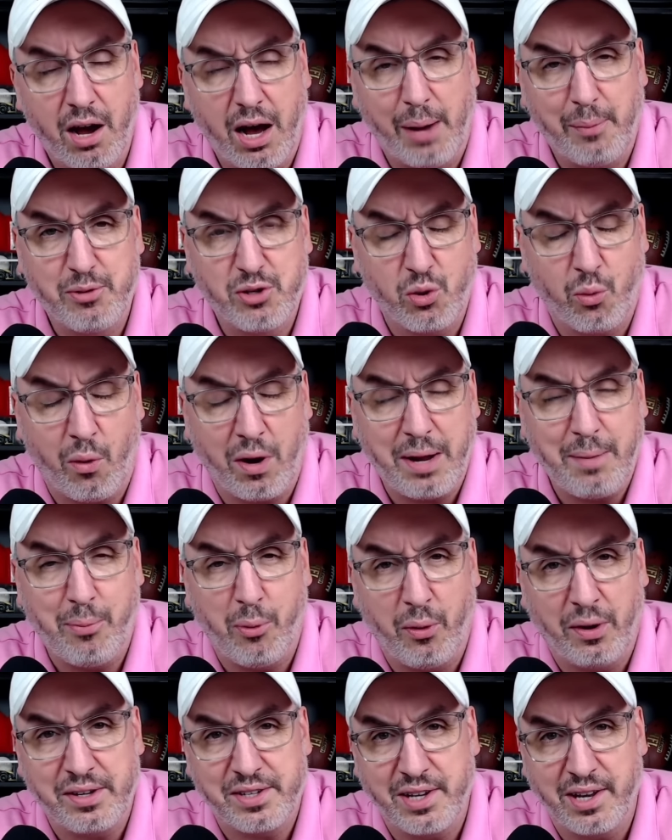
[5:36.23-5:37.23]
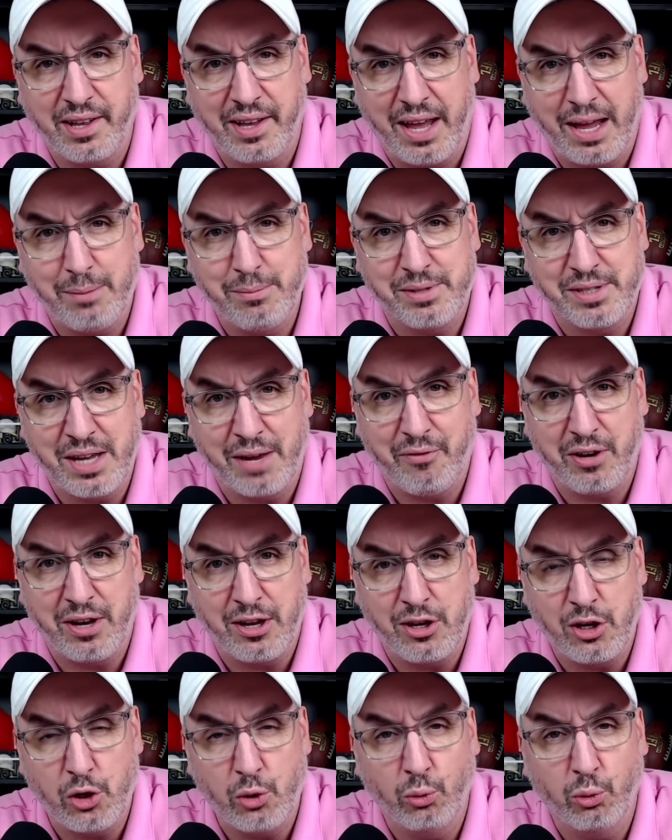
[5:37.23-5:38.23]
Up twenty points in a Game
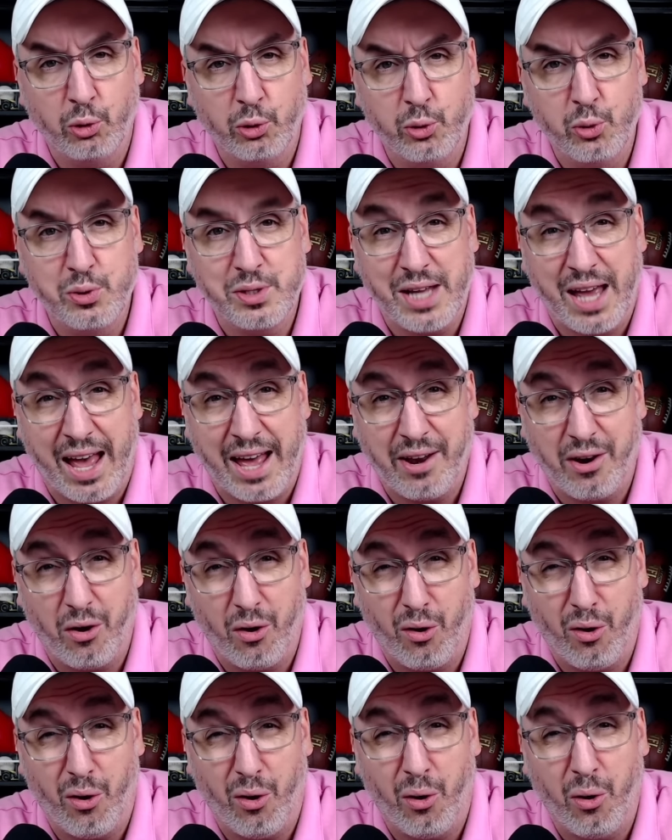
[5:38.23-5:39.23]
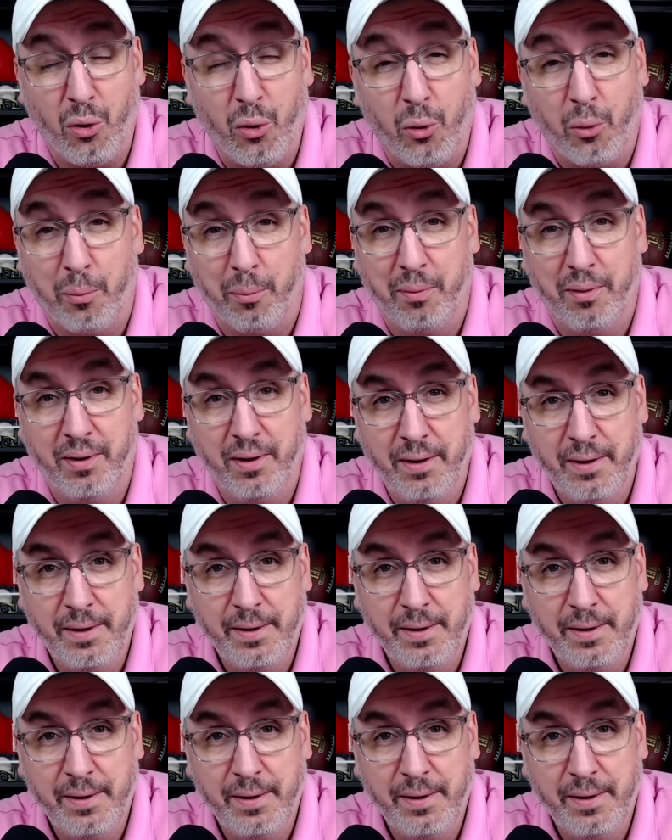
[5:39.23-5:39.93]
seven, and you lose at home.